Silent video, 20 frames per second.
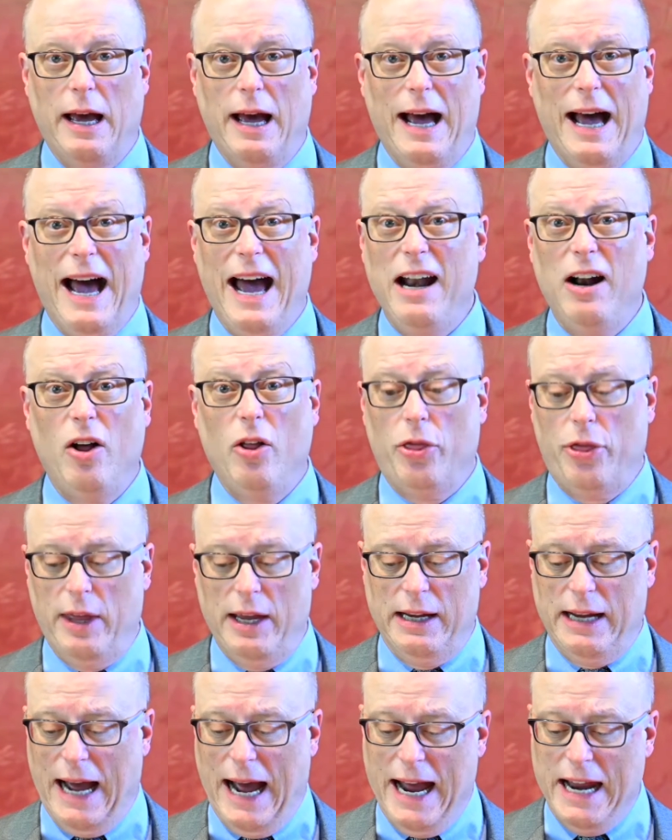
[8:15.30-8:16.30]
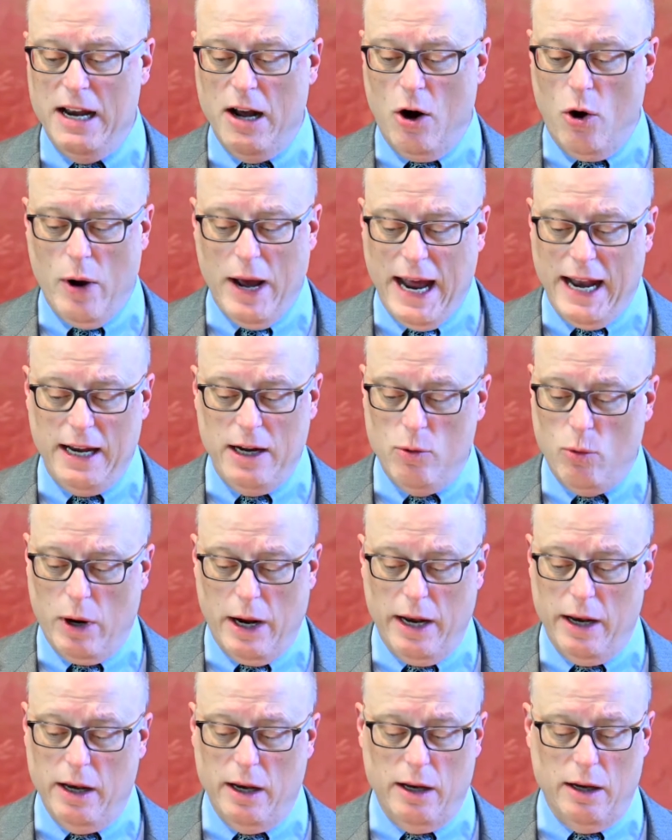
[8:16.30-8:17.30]
I don't think I know
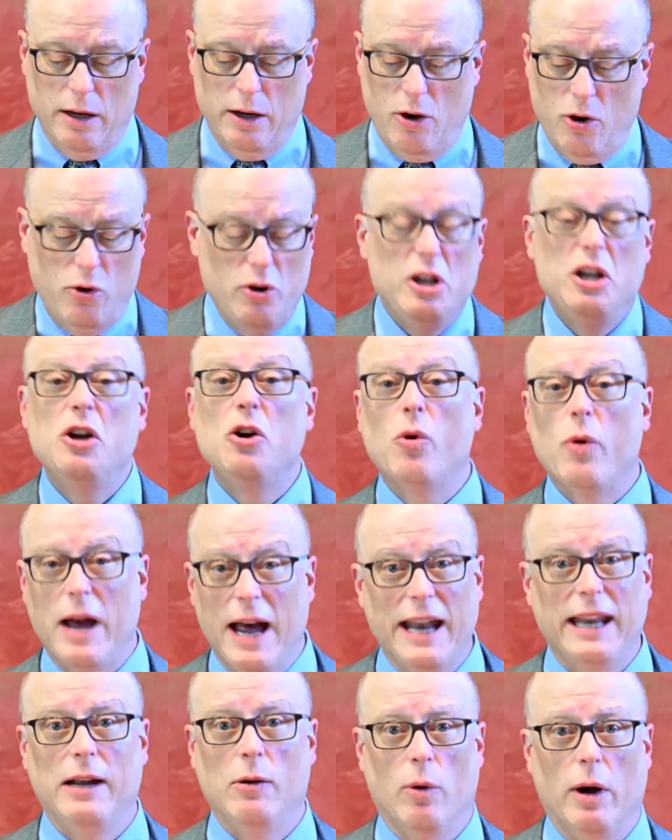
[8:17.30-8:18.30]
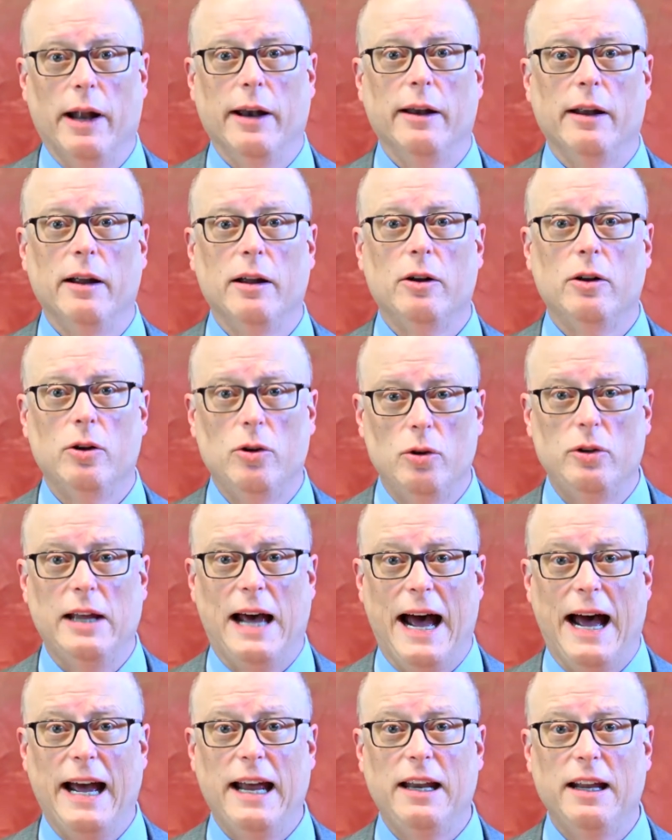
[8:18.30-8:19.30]
anyone who knew anyone who
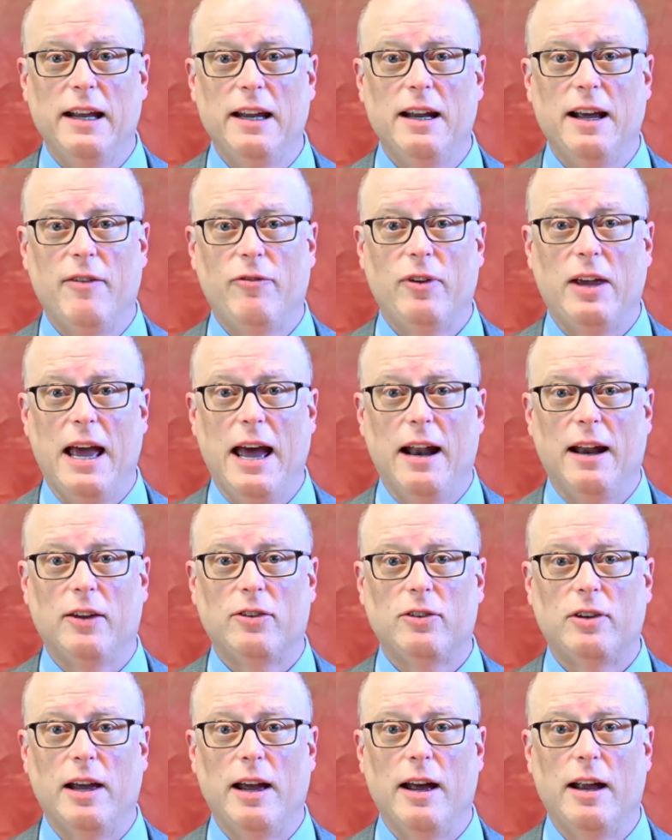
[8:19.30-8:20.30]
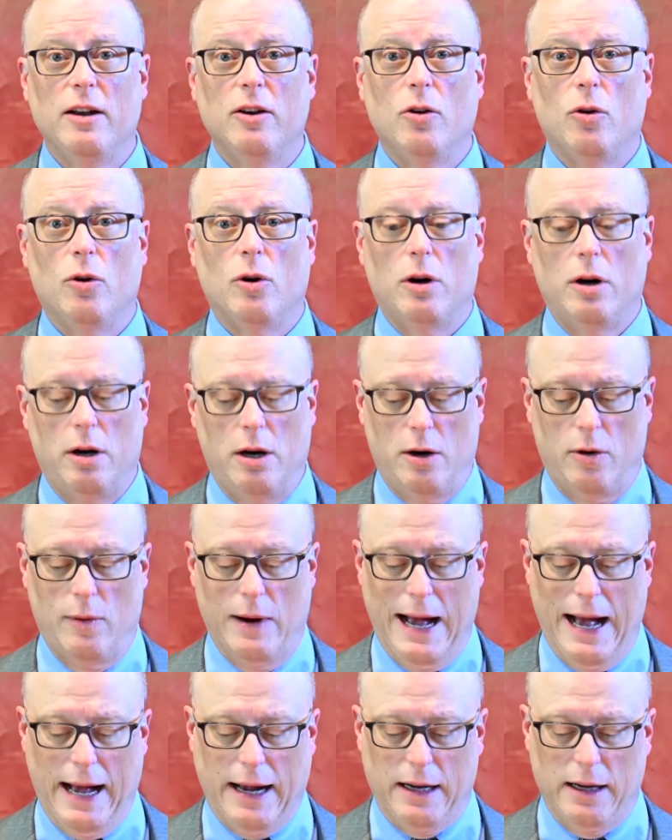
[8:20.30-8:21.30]
died in Afghanistan or
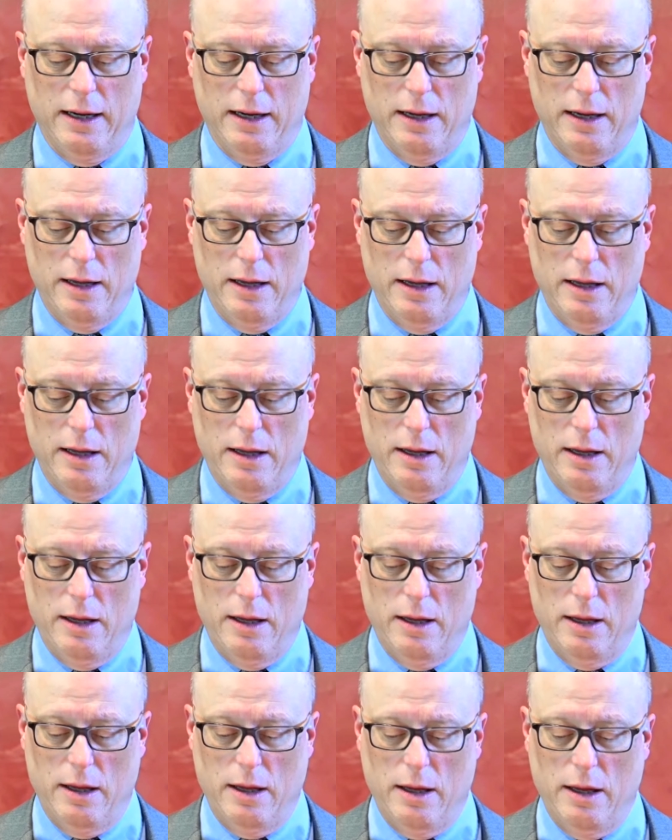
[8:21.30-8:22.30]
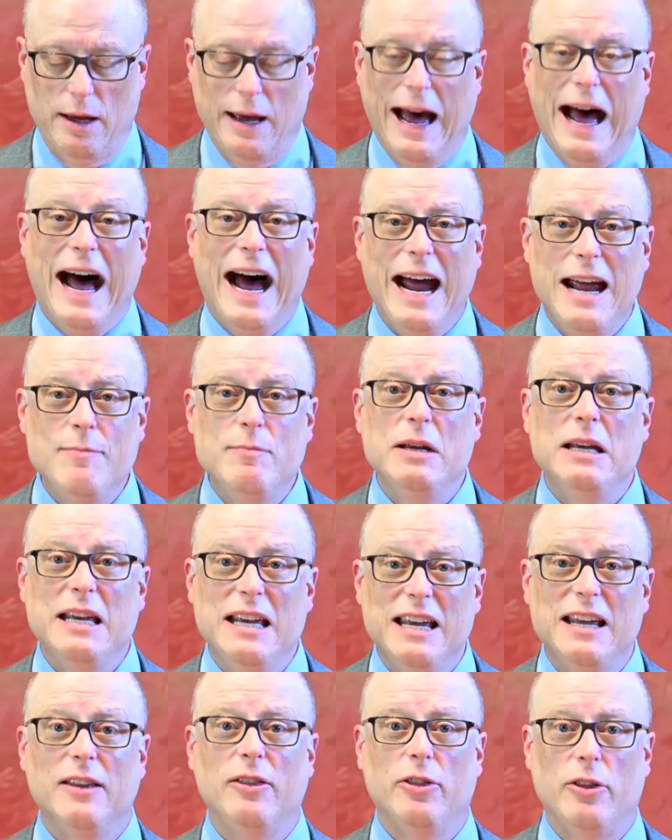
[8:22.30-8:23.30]
Iraq. I'm
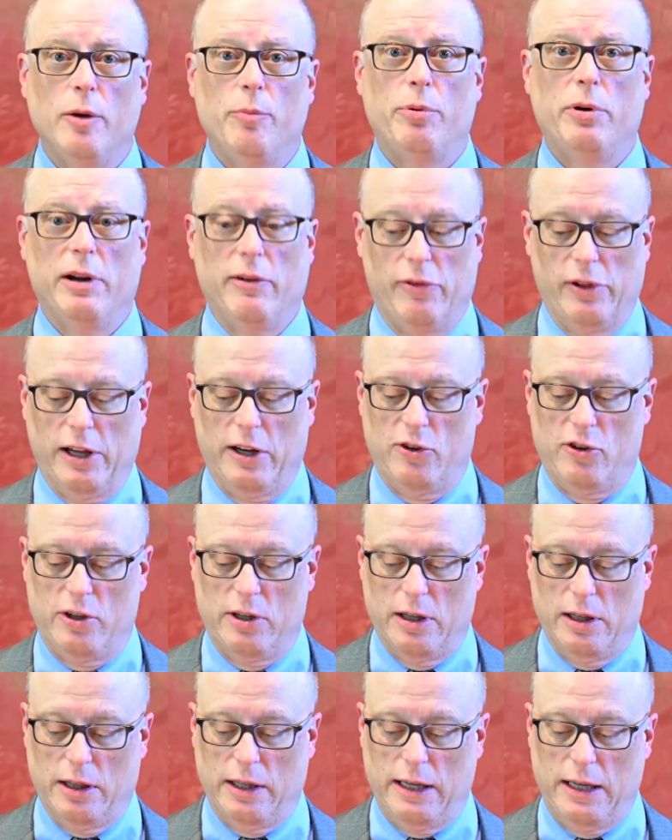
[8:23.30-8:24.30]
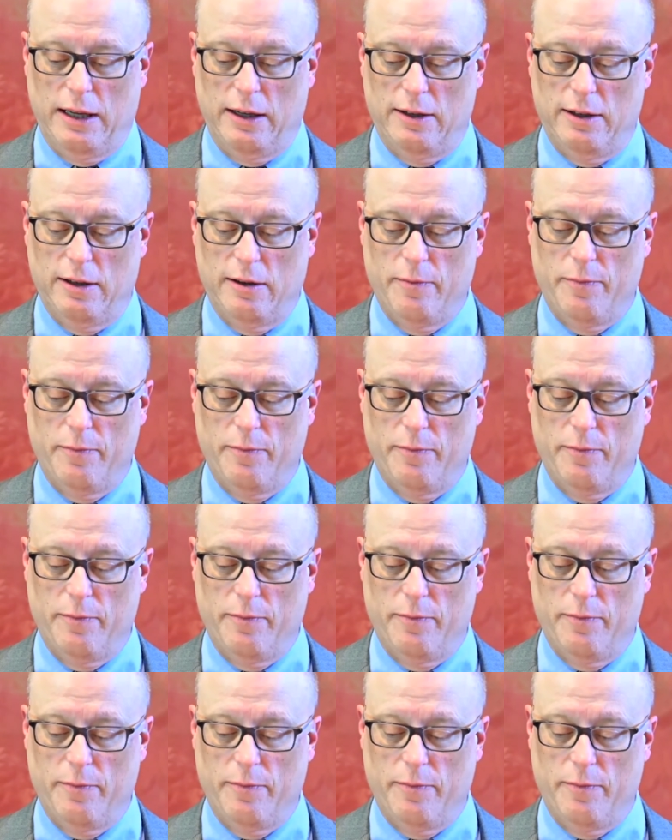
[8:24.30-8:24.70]
in the privileged elite.